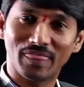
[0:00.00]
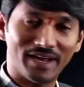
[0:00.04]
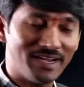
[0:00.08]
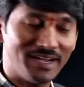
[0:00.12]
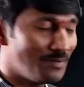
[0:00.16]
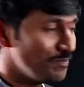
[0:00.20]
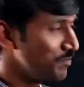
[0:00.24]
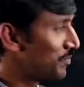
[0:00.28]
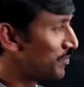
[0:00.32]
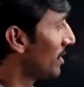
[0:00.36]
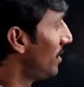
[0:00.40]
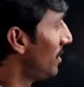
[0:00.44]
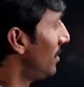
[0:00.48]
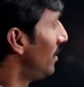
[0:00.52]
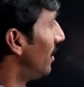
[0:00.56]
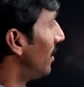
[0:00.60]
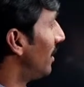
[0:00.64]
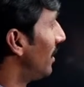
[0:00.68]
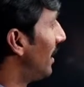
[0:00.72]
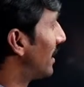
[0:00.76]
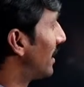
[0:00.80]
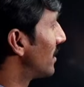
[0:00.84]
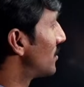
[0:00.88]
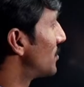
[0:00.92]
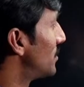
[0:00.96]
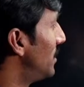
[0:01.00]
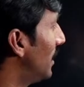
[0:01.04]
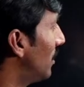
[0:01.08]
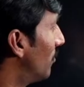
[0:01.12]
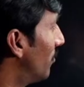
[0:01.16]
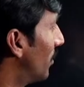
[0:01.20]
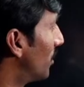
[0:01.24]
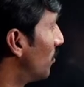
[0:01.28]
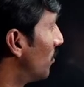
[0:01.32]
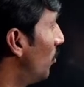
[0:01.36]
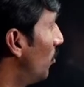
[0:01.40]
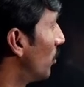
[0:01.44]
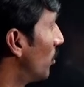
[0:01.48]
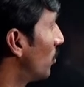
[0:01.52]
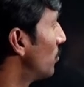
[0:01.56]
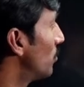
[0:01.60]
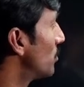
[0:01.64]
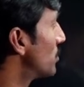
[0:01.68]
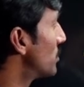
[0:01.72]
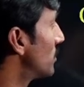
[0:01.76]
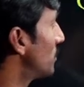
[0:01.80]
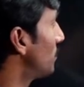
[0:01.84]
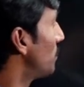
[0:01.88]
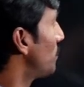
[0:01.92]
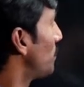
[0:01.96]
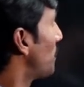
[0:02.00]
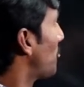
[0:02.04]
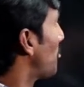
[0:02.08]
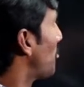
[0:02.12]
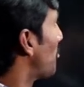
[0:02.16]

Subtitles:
Right? Let us take one more question.